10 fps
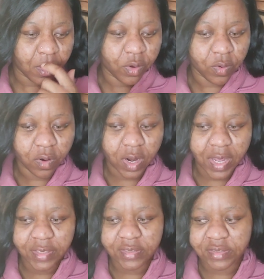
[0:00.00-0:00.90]
Or
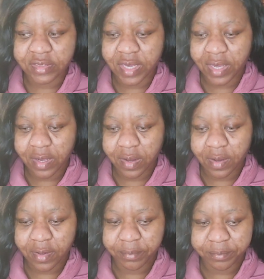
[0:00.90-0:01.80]
I'd say,
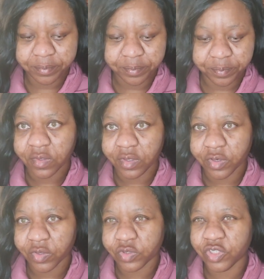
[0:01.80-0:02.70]
you
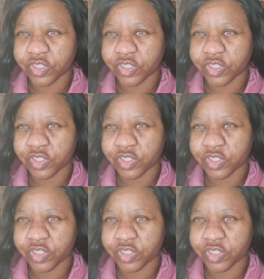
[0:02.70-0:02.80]
know,